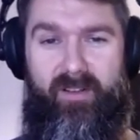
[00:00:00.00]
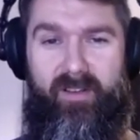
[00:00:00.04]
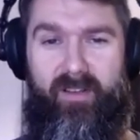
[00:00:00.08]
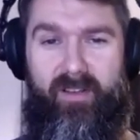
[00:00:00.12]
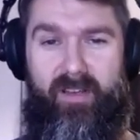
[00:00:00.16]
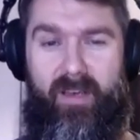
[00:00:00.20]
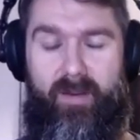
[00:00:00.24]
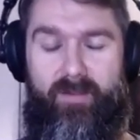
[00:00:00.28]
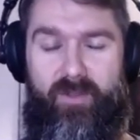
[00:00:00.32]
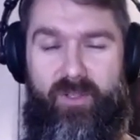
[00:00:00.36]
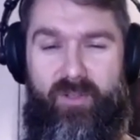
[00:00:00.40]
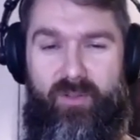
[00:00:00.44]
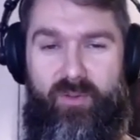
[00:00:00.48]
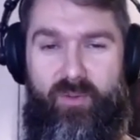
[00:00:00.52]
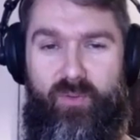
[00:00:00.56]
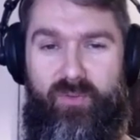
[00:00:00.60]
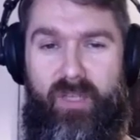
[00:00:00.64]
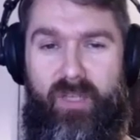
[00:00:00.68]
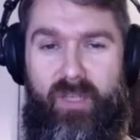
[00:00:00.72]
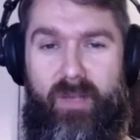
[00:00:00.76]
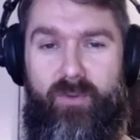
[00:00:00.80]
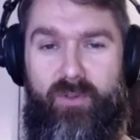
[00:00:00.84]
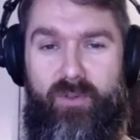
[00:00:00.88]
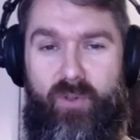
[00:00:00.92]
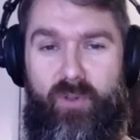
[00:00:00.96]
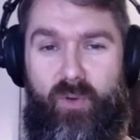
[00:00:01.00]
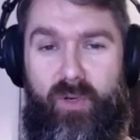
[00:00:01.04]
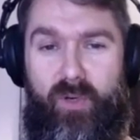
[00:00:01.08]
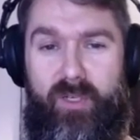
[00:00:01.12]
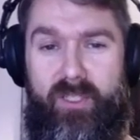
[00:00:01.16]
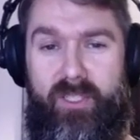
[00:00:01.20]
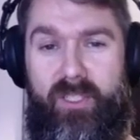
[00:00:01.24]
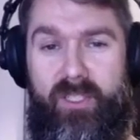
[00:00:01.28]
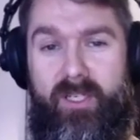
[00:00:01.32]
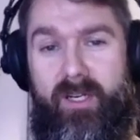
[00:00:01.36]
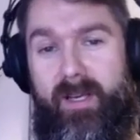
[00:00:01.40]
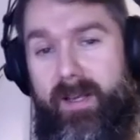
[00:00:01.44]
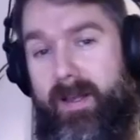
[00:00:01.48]
captured to table
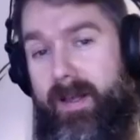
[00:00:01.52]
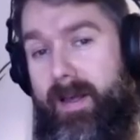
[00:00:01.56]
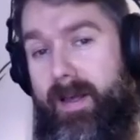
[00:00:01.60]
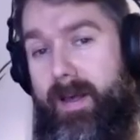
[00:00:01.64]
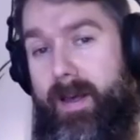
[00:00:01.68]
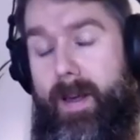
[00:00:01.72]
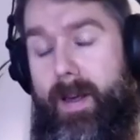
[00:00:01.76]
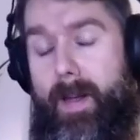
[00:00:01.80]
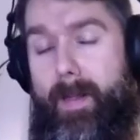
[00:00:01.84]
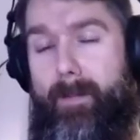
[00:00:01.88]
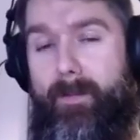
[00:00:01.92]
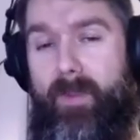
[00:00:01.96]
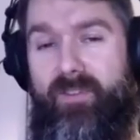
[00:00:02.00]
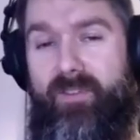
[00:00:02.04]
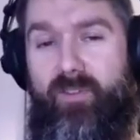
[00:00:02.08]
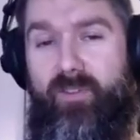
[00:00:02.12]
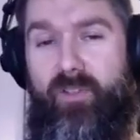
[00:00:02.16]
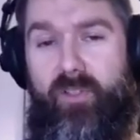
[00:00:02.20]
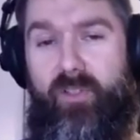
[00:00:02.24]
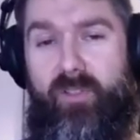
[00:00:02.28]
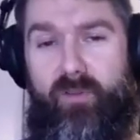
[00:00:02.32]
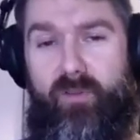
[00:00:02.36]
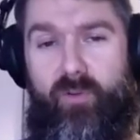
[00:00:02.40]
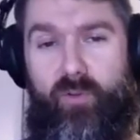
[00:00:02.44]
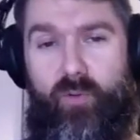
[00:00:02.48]
storage. But the